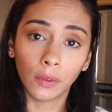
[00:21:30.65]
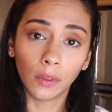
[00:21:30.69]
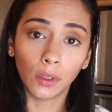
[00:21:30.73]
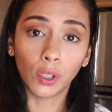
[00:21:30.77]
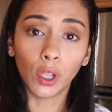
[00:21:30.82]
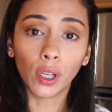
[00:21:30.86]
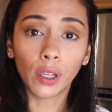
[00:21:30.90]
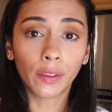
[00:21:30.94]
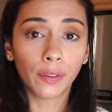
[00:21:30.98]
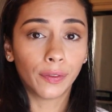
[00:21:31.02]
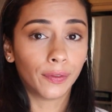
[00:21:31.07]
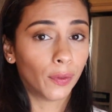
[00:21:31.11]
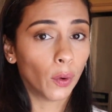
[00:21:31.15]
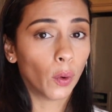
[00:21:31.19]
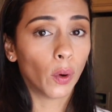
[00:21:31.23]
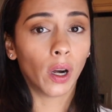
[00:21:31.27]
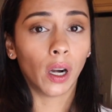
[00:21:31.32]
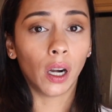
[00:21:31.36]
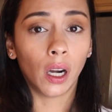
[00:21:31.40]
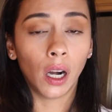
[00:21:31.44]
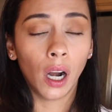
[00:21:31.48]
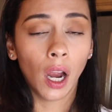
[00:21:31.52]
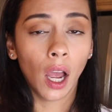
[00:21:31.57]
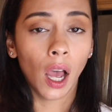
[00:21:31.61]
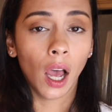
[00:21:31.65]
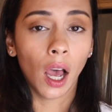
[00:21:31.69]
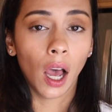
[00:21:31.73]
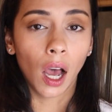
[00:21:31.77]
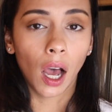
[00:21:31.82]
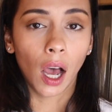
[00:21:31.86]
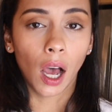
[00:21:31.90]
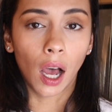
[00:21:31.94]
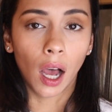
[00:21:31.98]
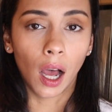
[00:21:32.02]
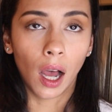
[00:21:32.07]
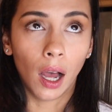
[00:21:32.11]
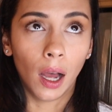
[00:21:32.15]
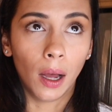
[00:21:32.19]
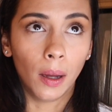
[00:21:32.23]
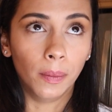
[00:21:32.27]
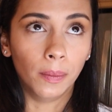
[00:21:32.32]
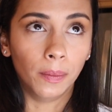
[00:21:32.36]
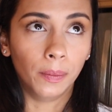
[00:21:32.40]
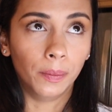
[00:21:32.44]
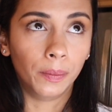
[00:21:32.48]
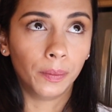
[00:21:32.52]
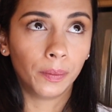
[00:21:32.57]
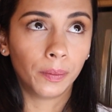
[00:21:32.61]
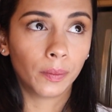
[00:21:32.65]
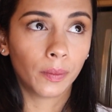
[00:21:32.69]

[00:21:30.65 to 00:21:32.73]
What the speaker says: look for a